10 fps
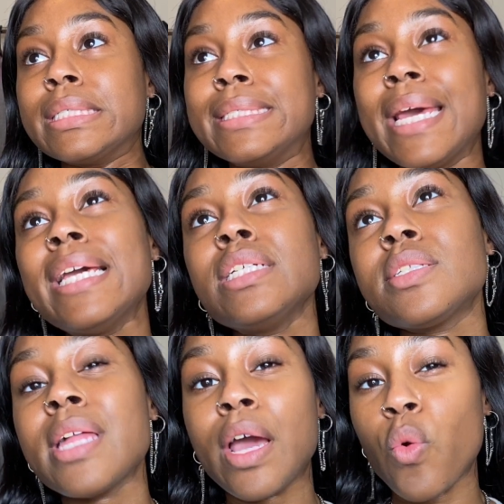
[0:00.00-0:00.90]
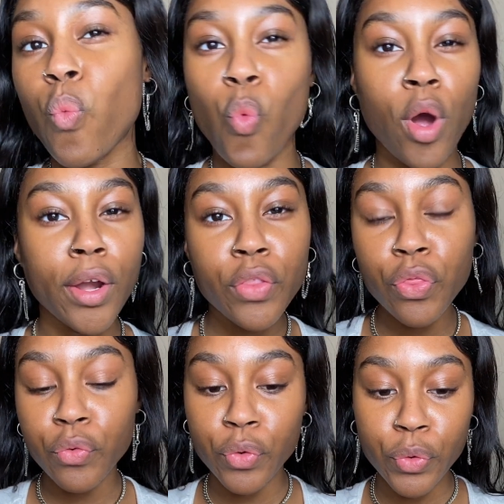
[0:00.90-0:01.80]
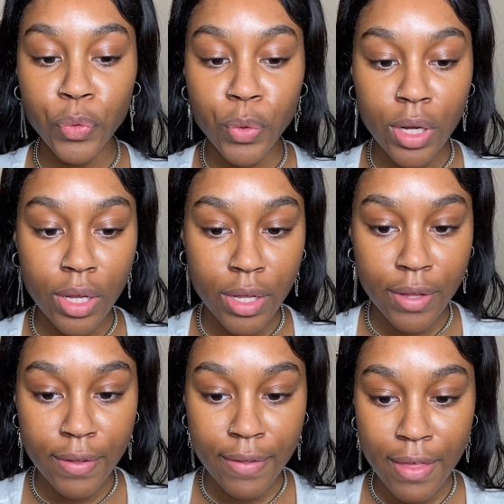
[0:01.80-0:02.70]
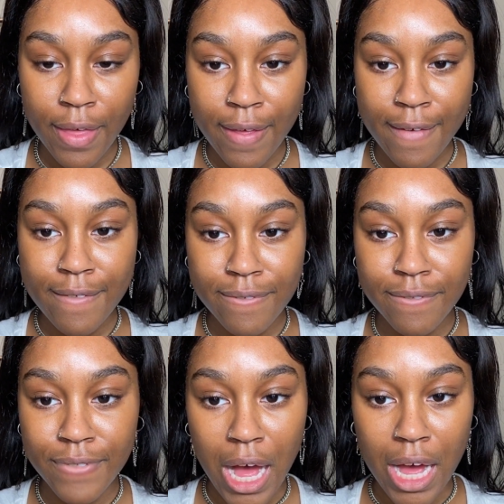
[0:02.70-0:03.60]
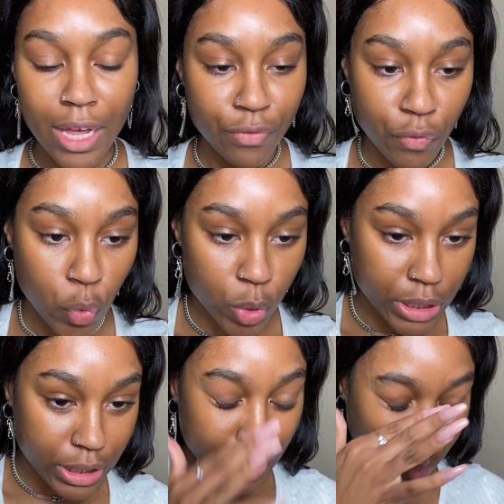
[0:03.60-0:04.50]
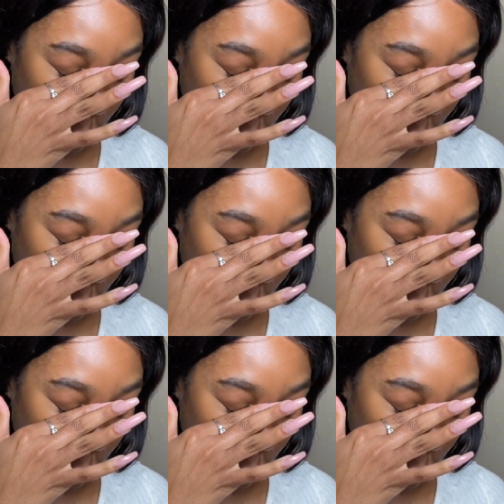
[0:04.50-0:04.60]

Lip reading: Days like 1 through 5 of quarantine were